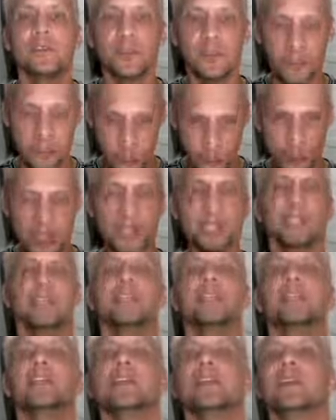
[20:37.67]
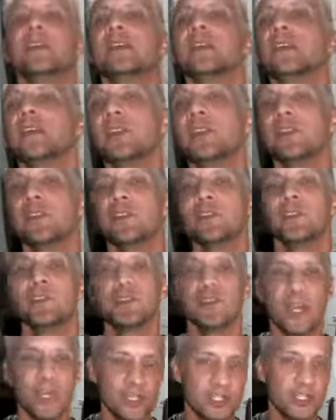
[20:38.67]
training
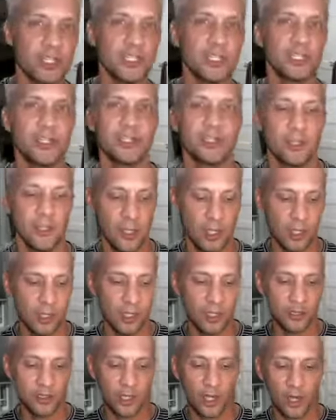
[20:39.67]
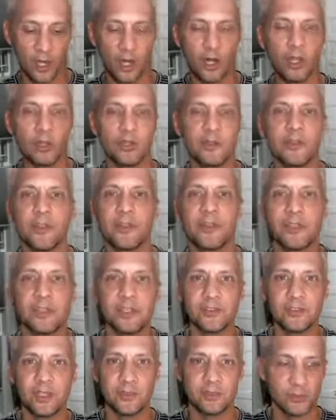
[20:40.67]
session on all of the
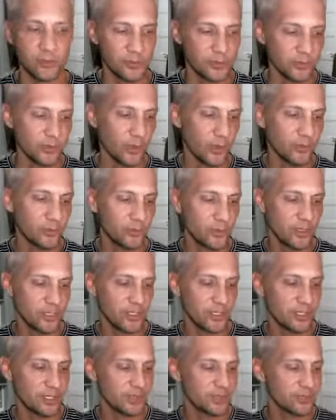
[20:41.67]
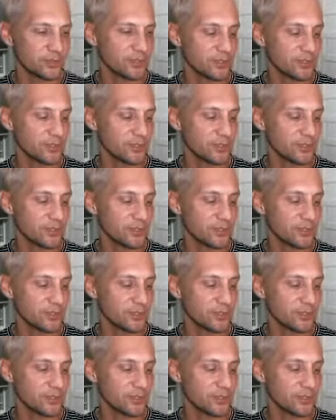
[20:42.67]
things I've learned over the years.